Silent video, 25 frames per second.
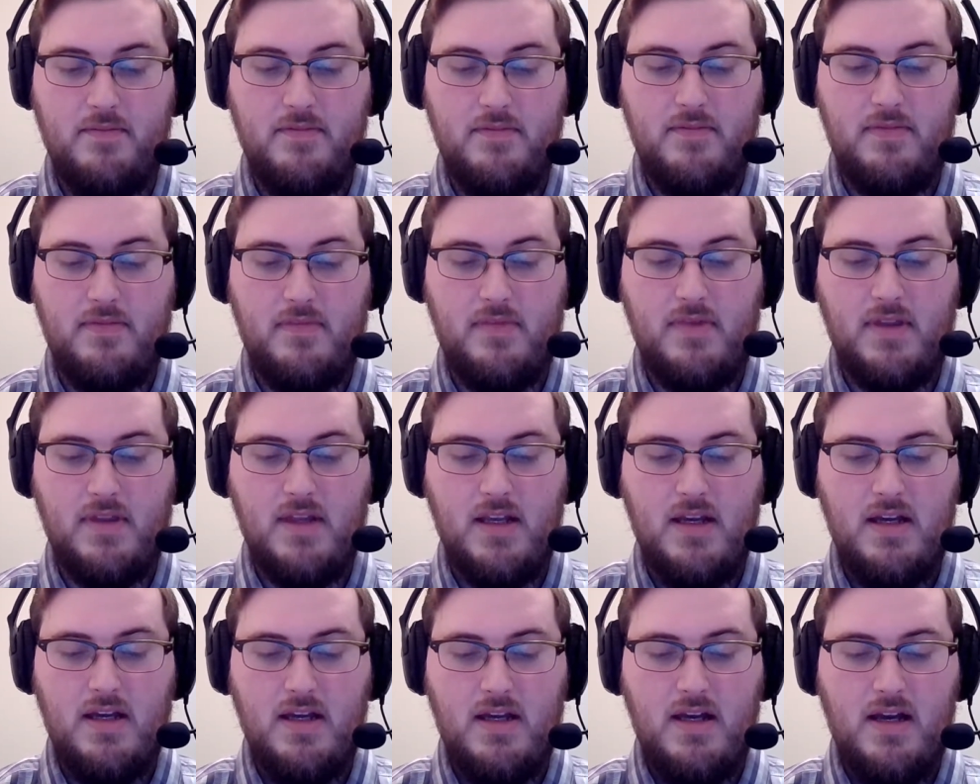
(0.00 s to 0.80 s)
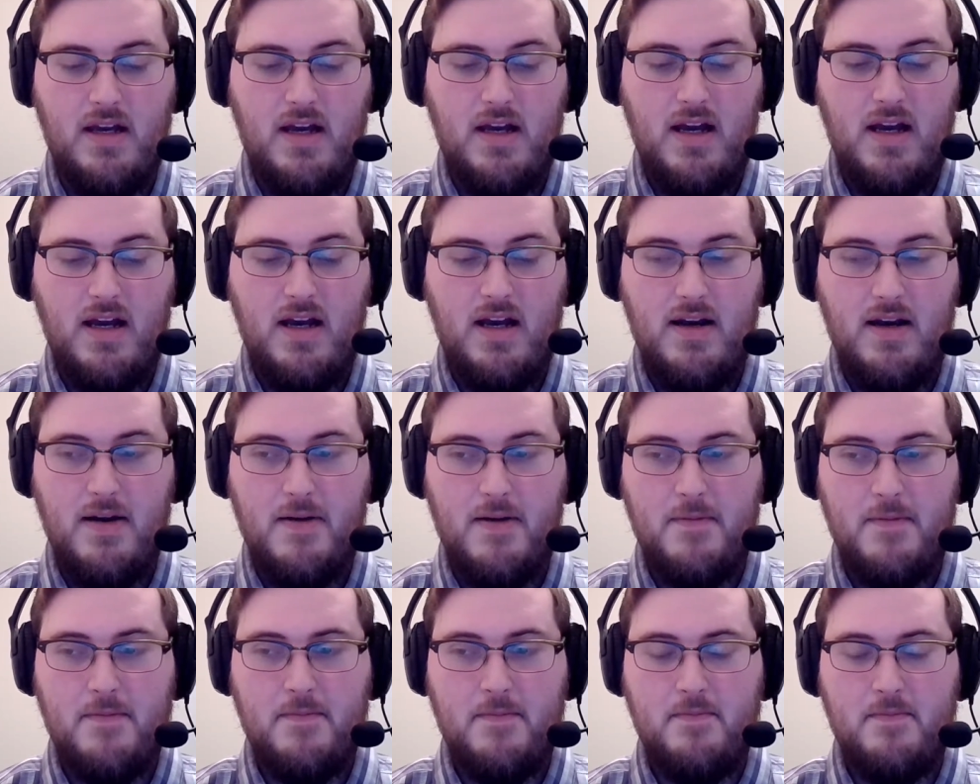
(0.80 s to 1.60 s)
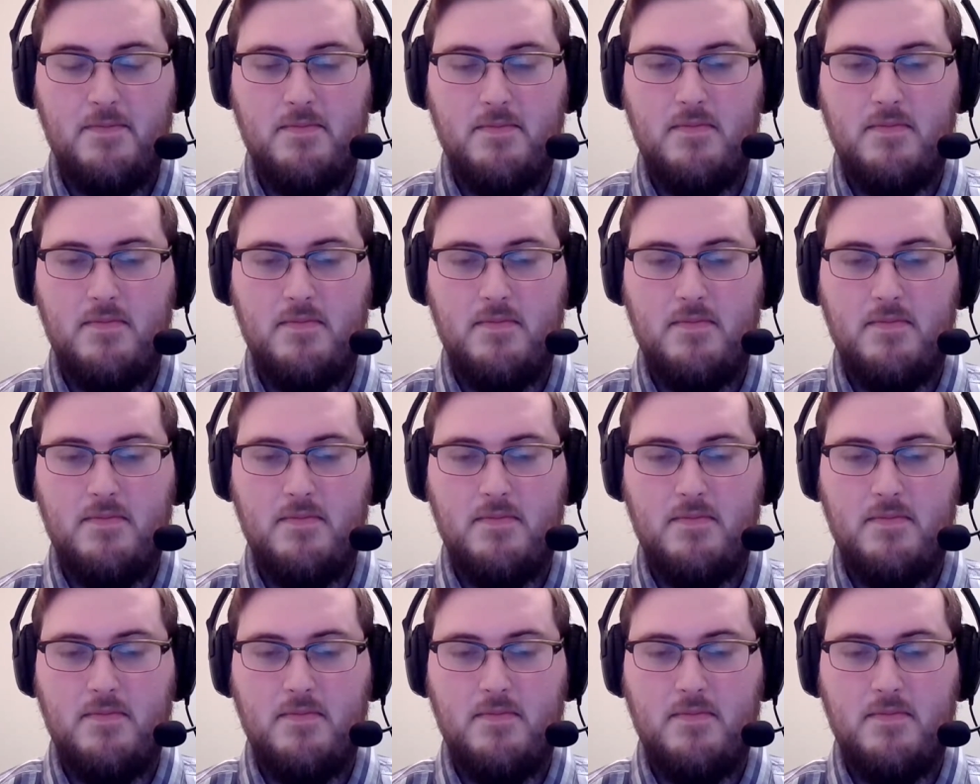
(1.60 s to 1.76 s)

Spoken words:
(no one is talking)